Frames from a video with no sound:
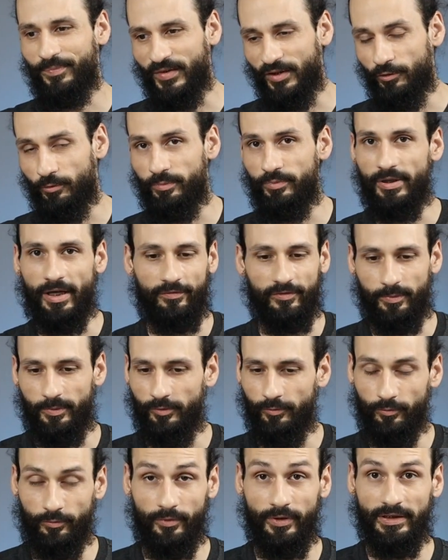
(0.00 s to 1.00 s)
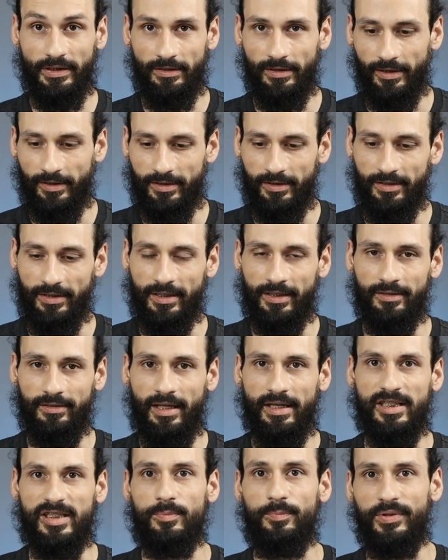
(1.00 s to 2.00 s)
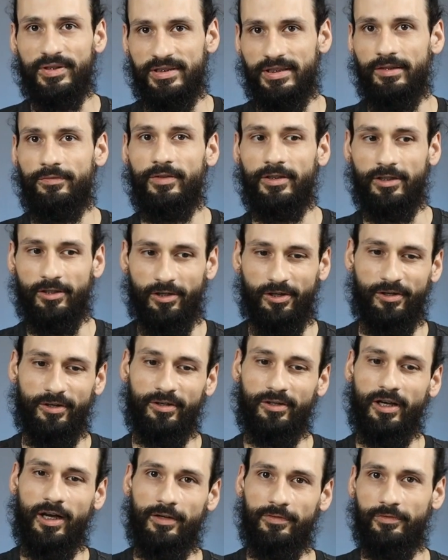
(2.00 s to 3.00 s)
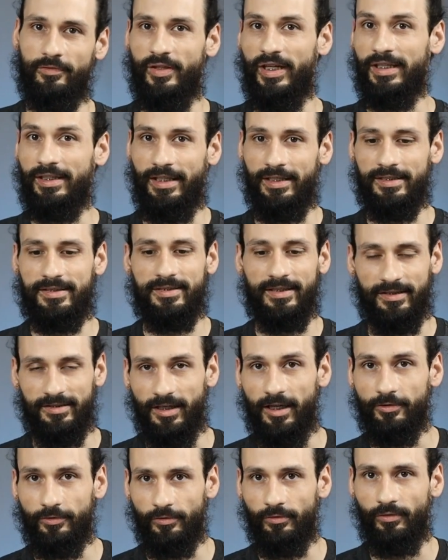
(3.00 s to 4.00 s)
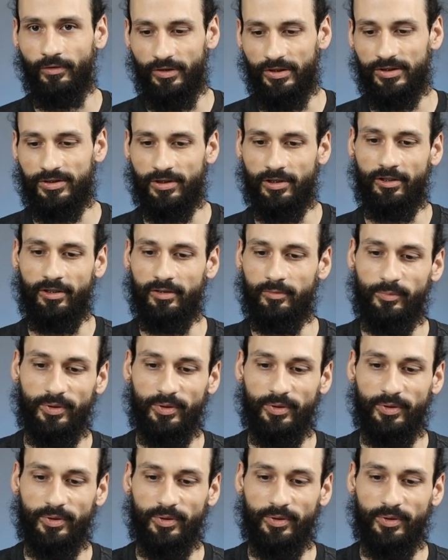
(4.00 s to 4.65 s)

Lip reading: You'd have to be really lucky to get any specific card off of that like 600 list card.